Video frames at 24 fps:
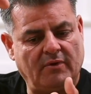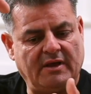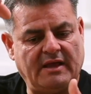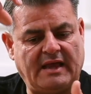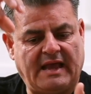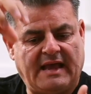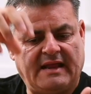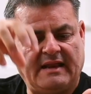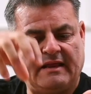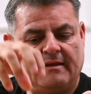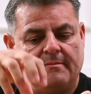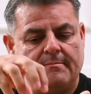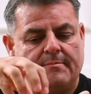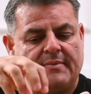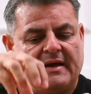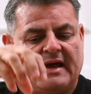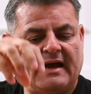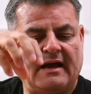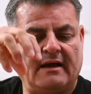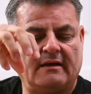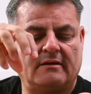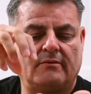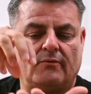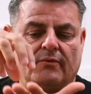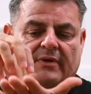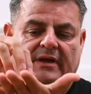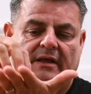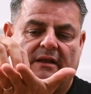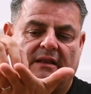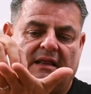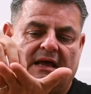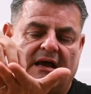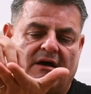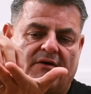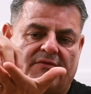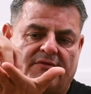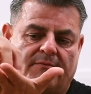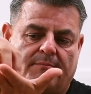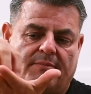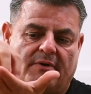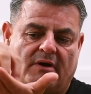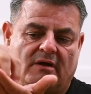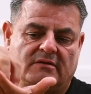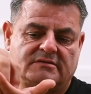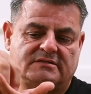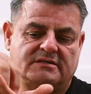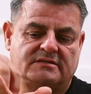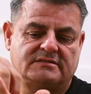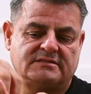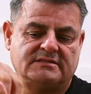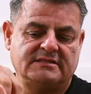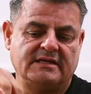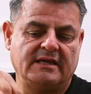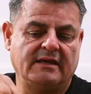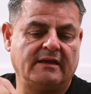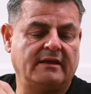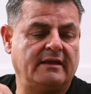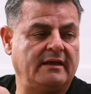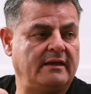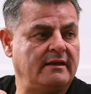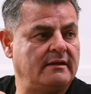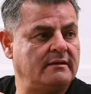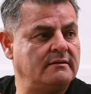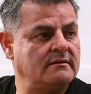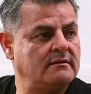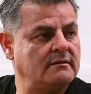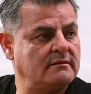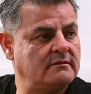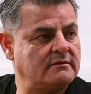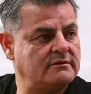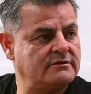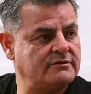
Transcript: at impact, we allow the ball to sink in